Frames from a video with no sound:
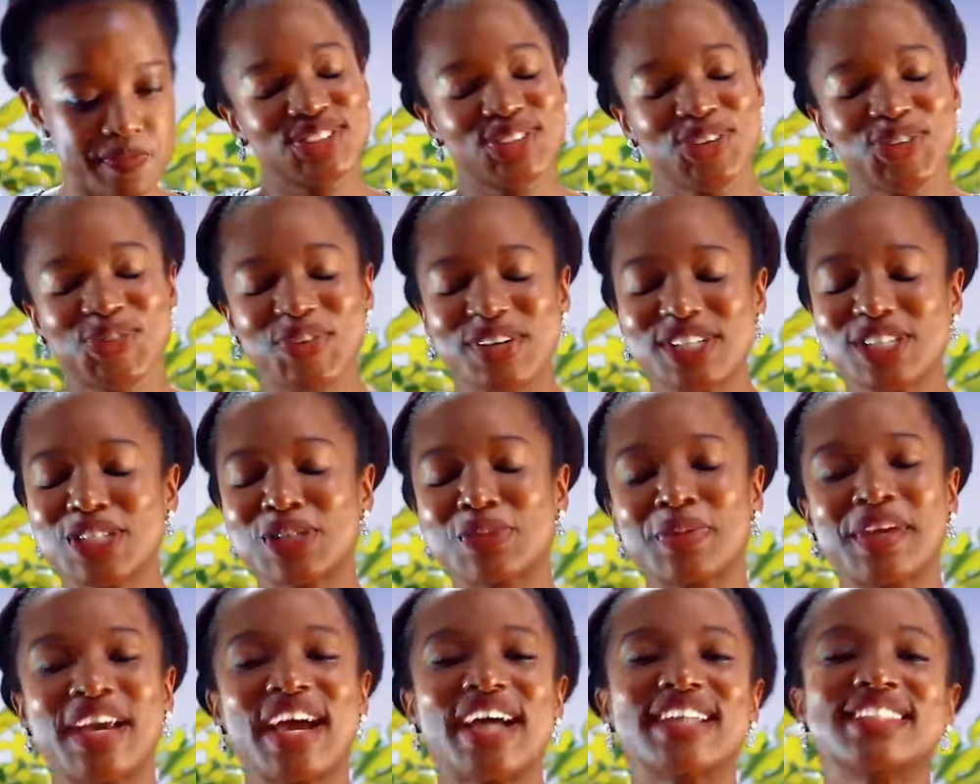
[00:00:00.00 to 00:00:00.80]
So once
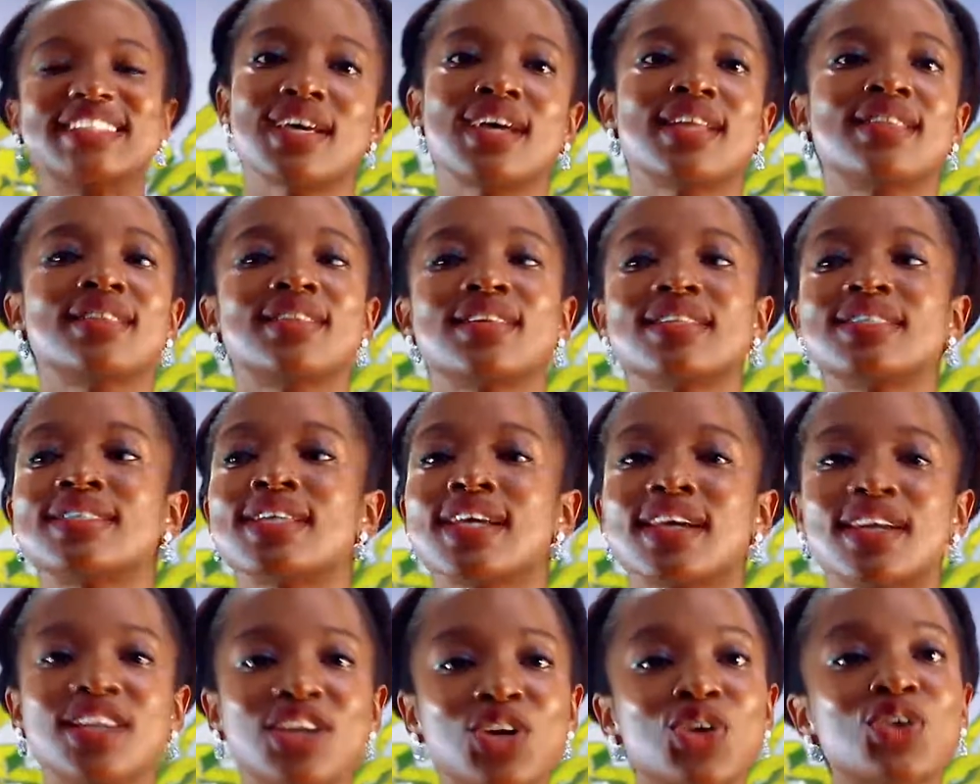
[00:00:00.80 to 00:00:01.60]
we had done the
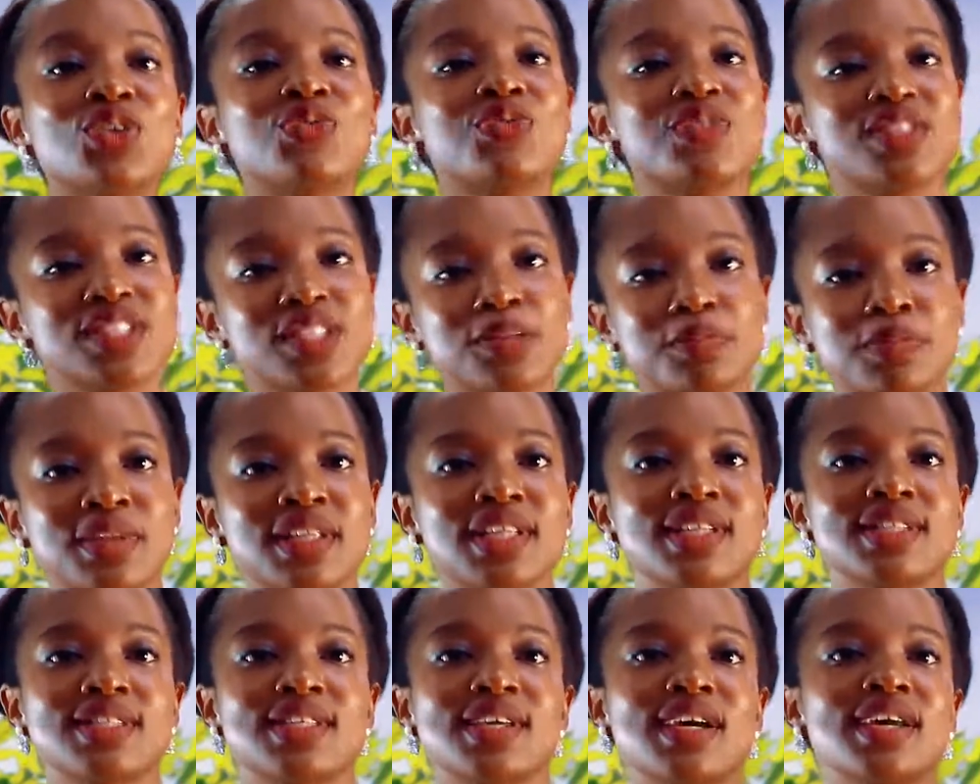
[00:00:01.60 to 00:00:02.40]
technical
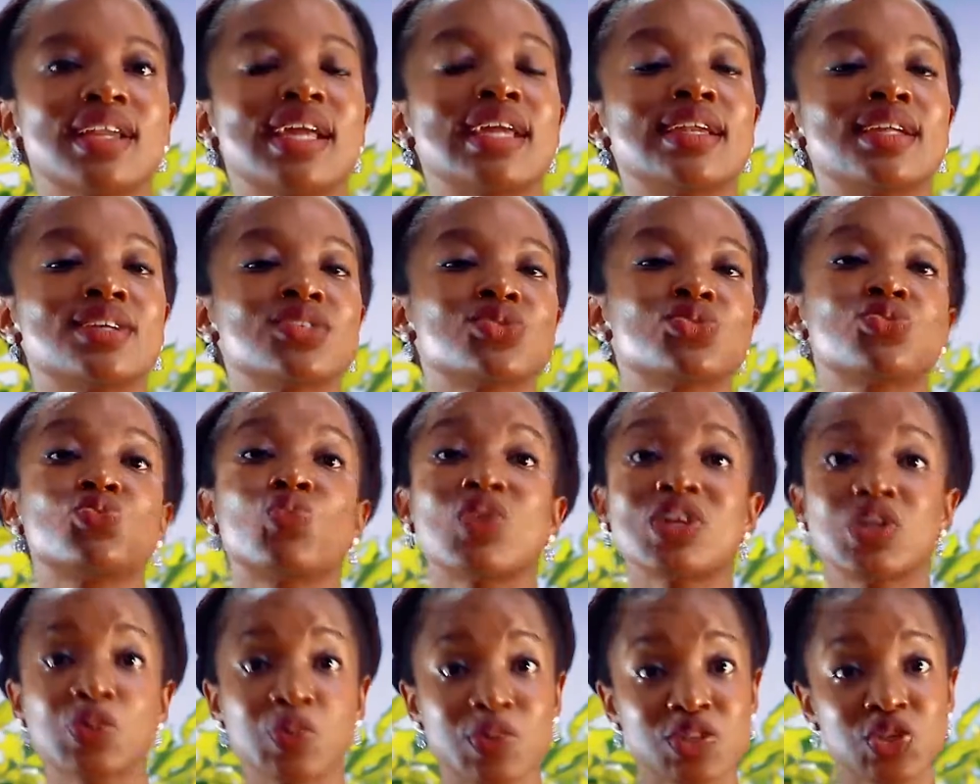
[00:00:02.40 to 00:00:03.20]
feasibility and understood
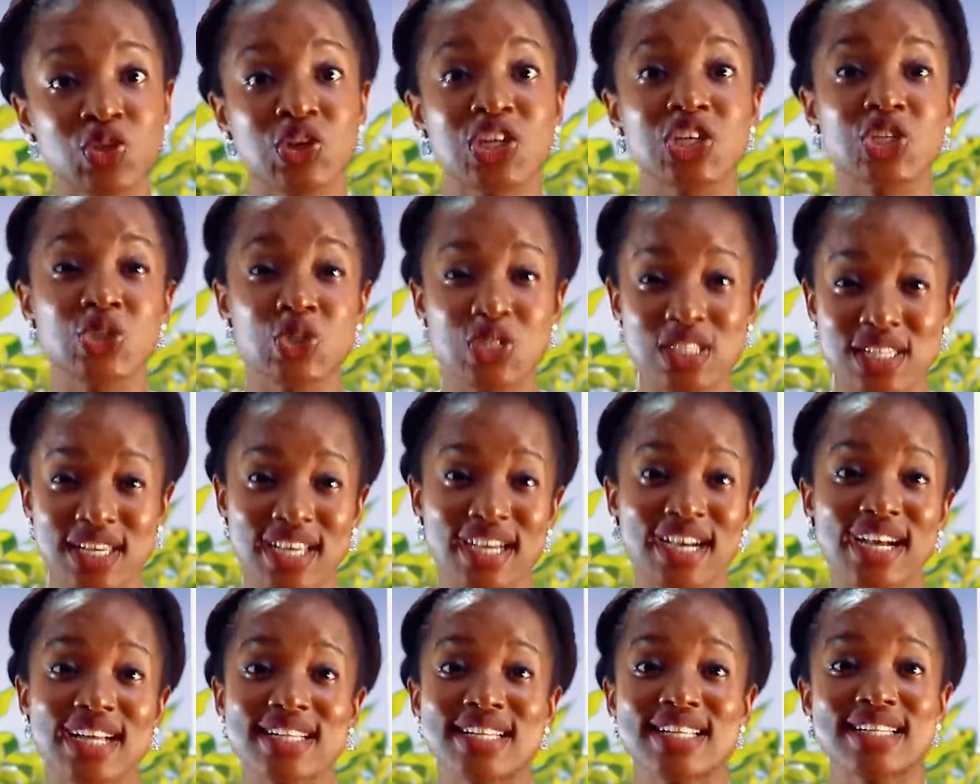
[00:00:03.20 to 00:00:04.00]
what it was going to
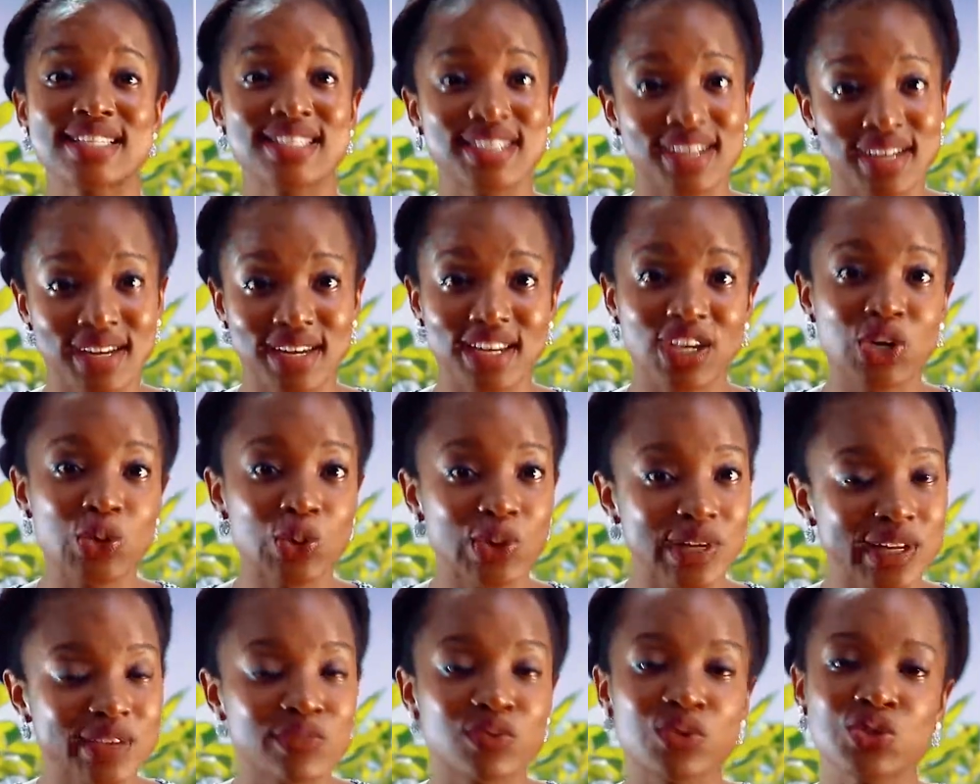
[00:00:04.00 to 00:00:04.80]
take at a
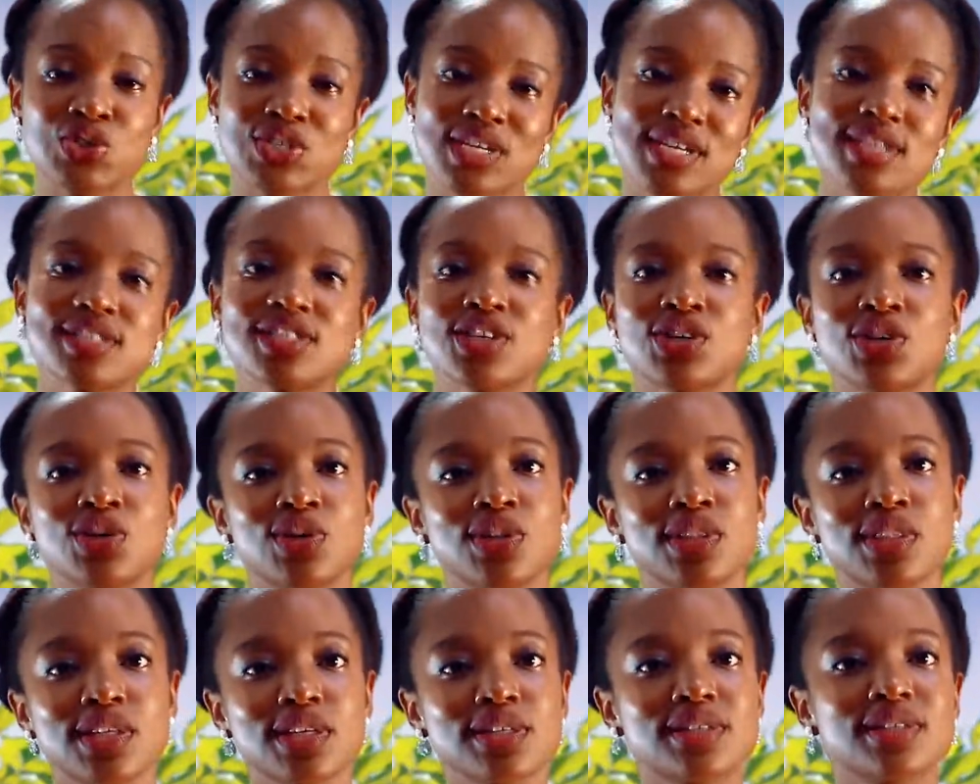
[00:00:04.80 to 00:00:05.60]
technical level to
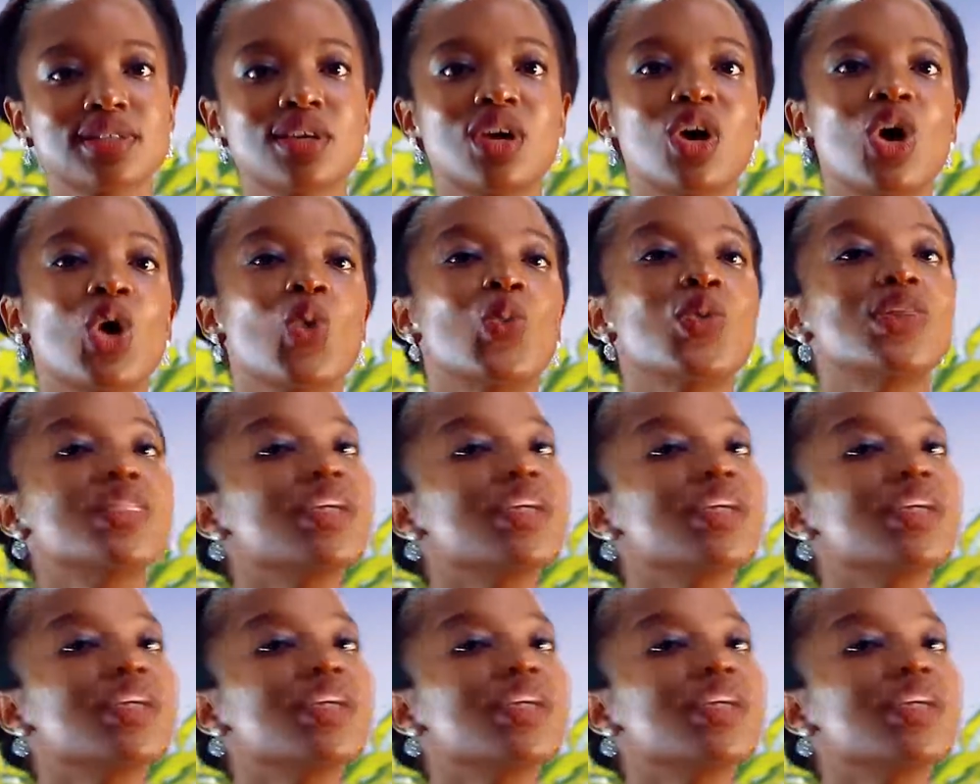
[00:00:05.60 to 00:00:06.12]
execute this, we